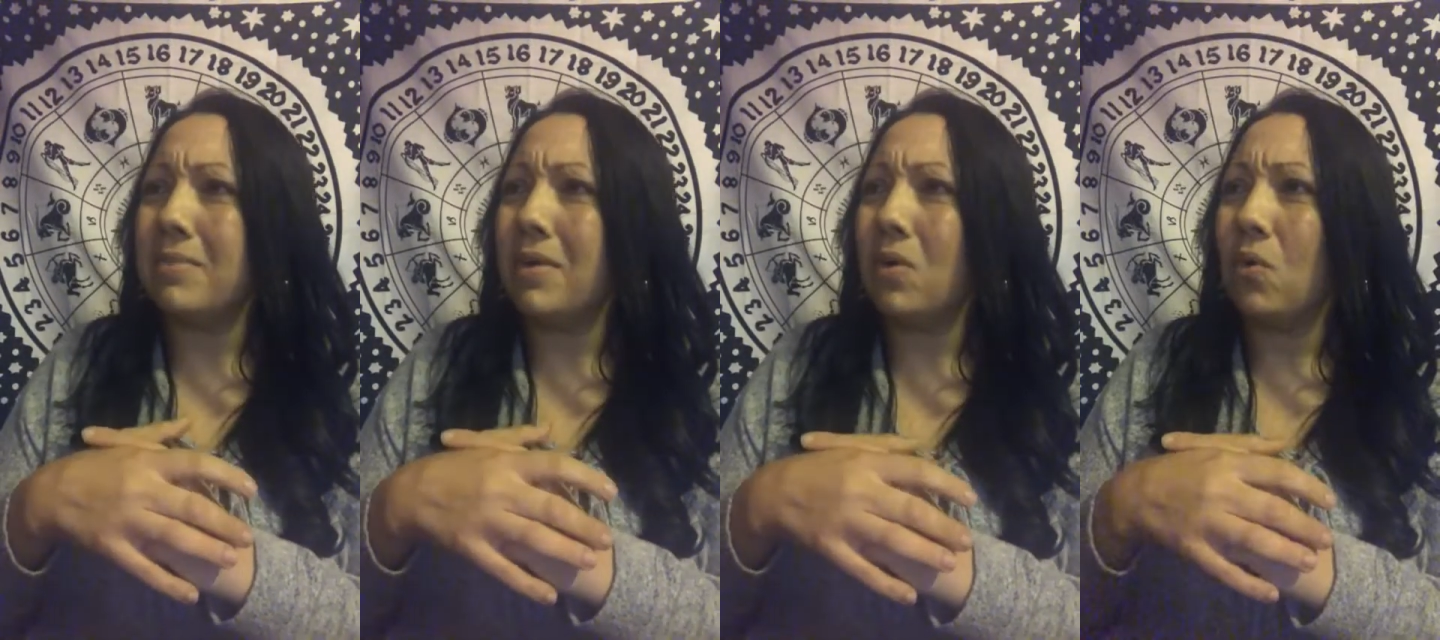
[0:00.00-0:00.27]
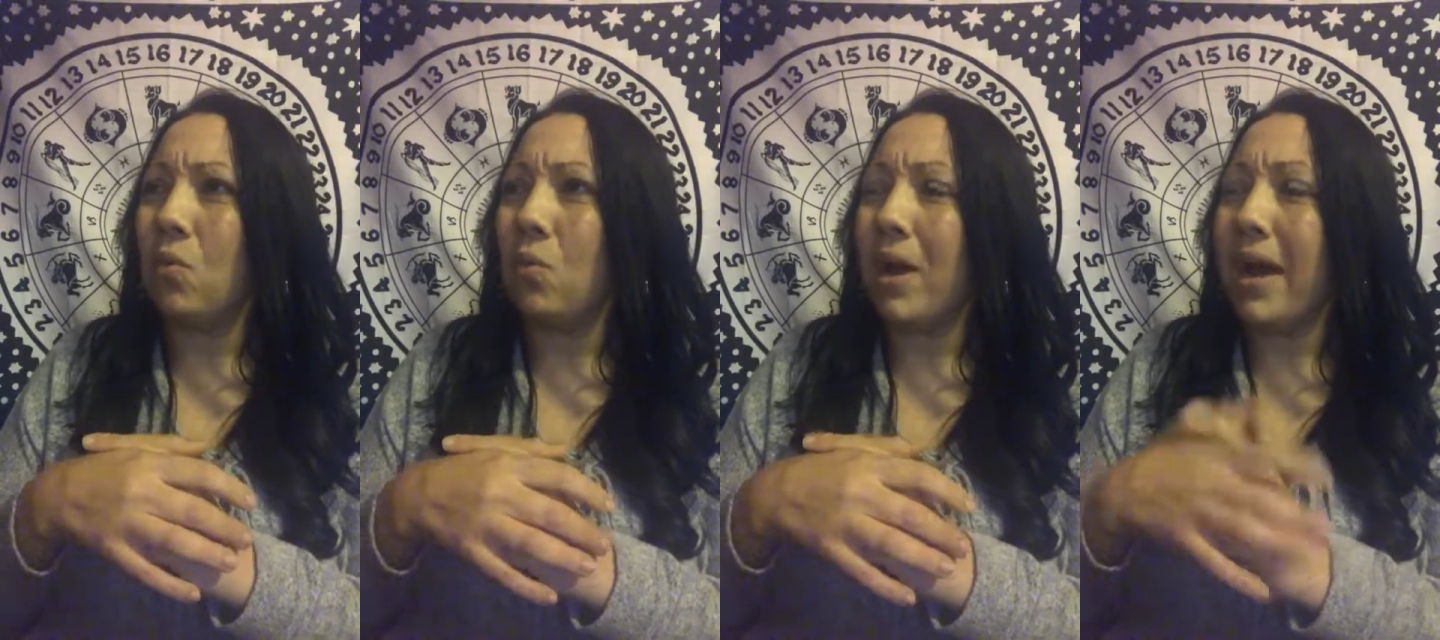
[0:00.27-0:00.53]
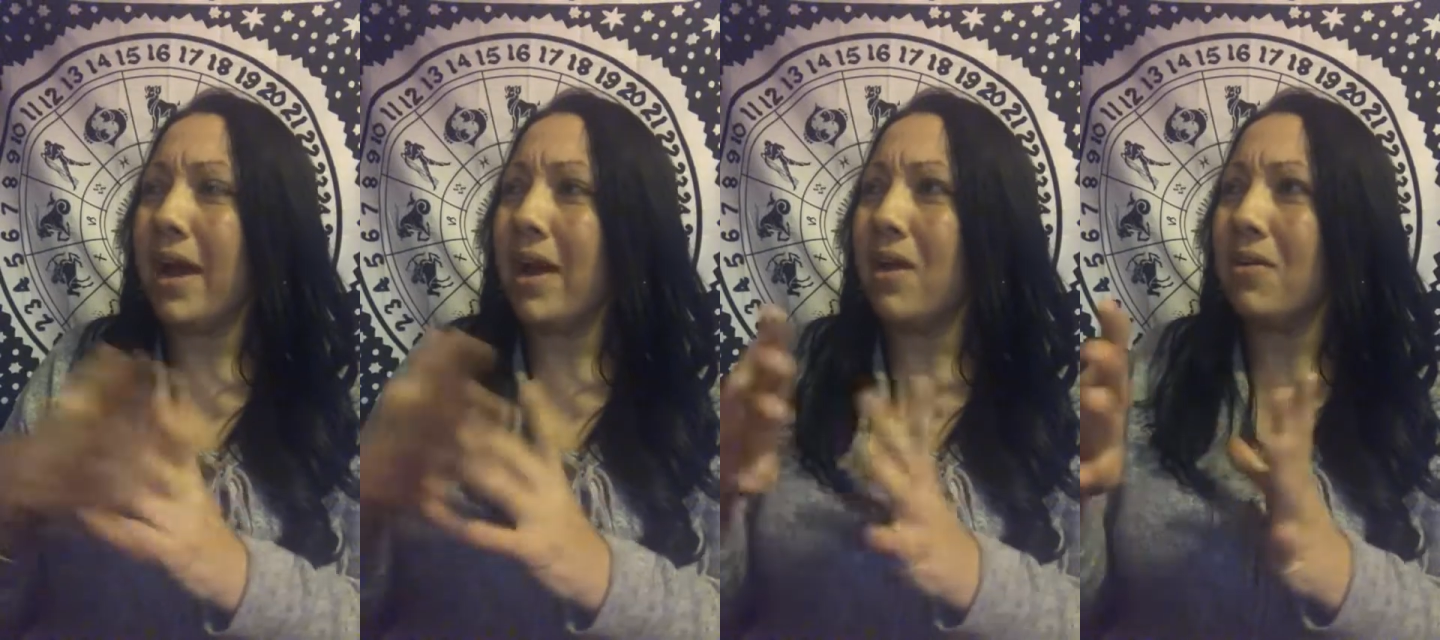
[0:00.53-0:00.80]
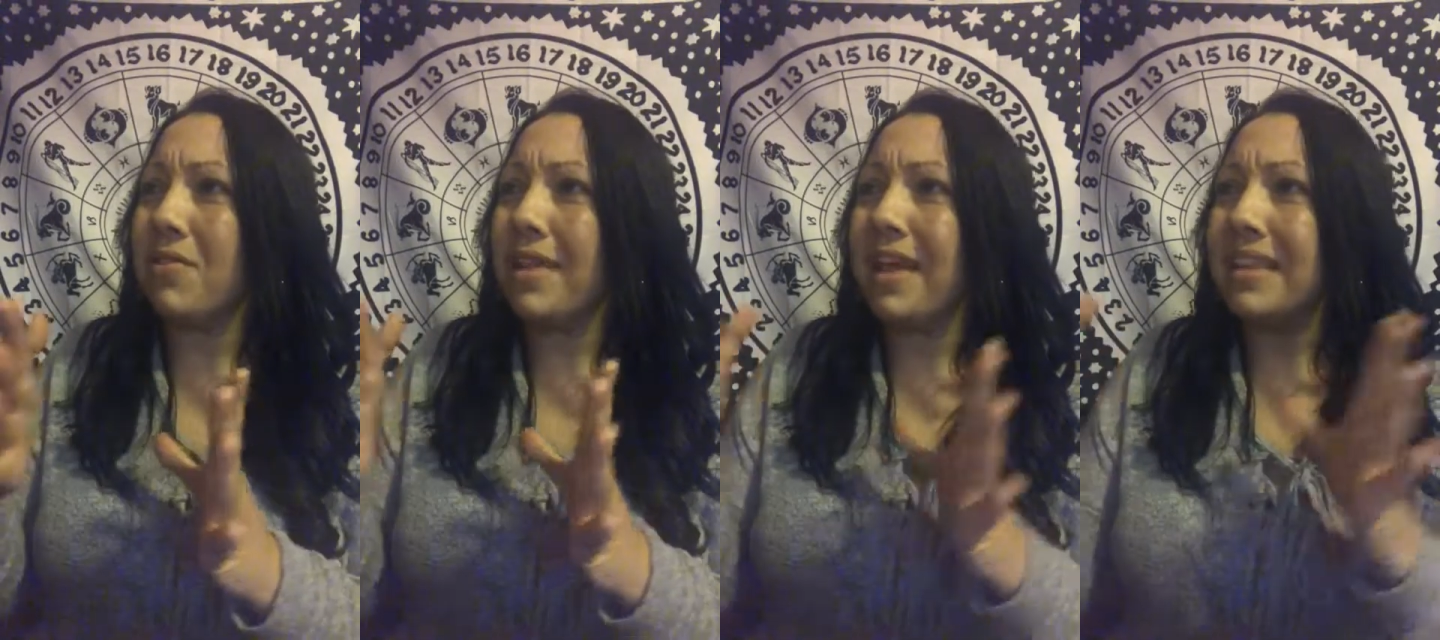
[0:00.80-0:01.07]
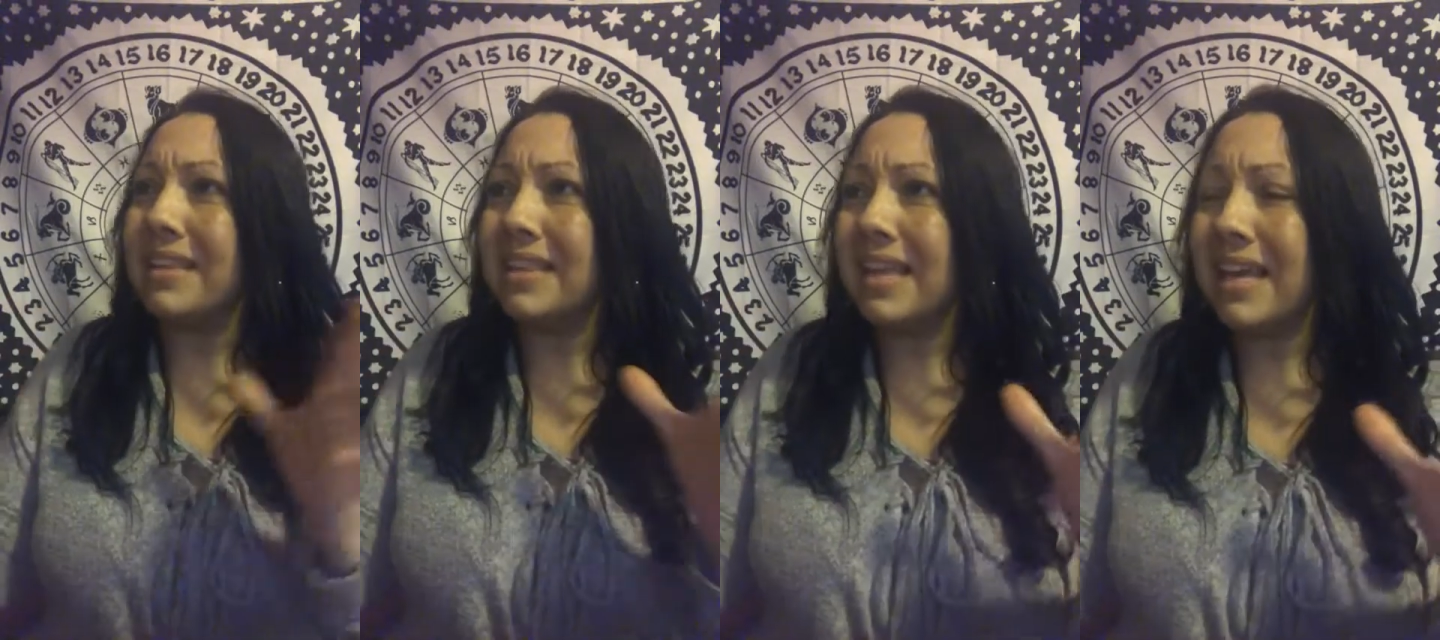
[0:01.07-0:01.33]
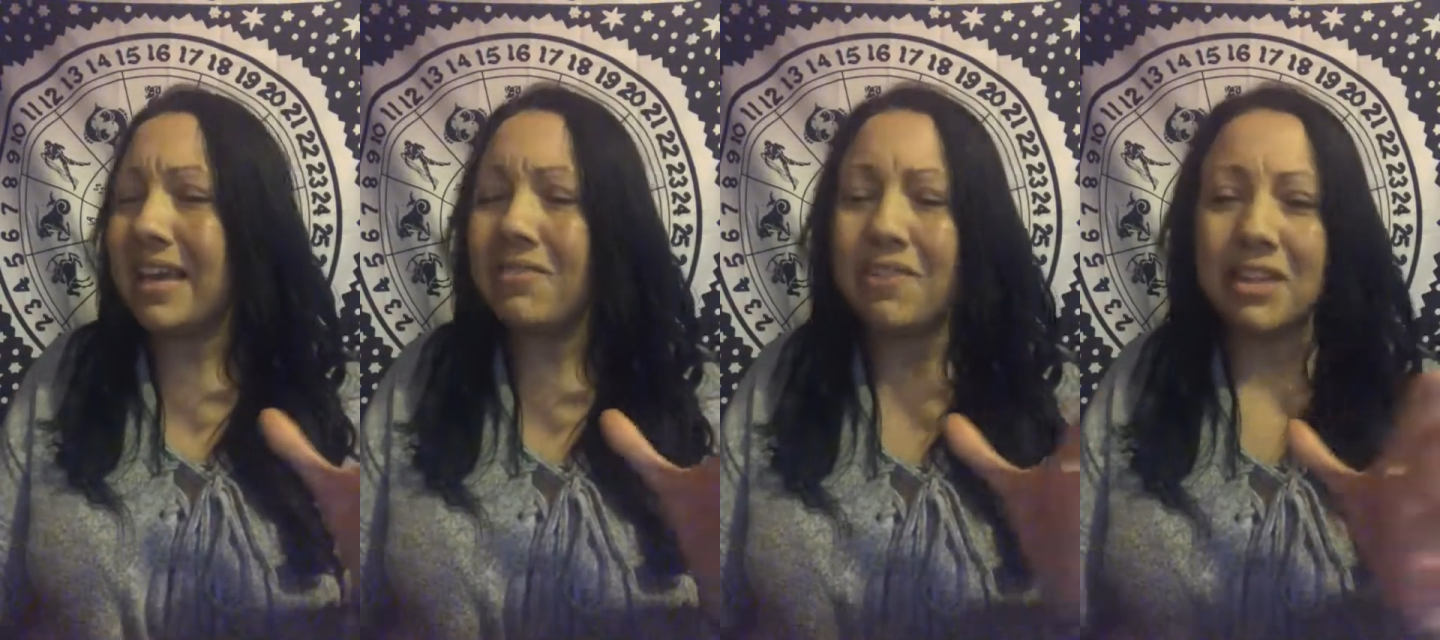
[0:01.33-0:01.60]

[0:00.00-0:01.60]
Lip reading: where they live,